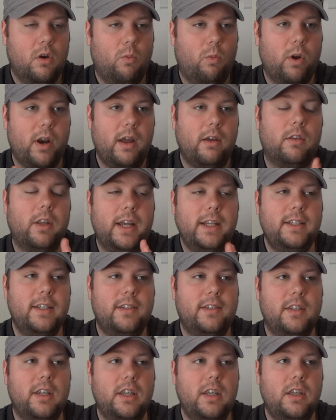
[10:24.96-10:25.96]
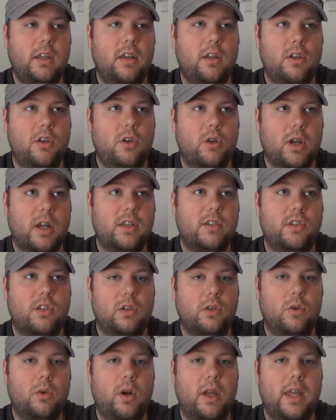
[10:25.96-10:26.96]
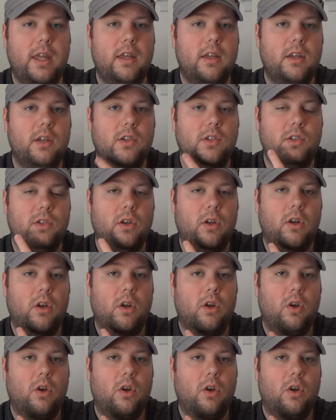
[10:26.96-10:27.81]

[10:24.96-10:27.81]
what I'd like to see you guys do is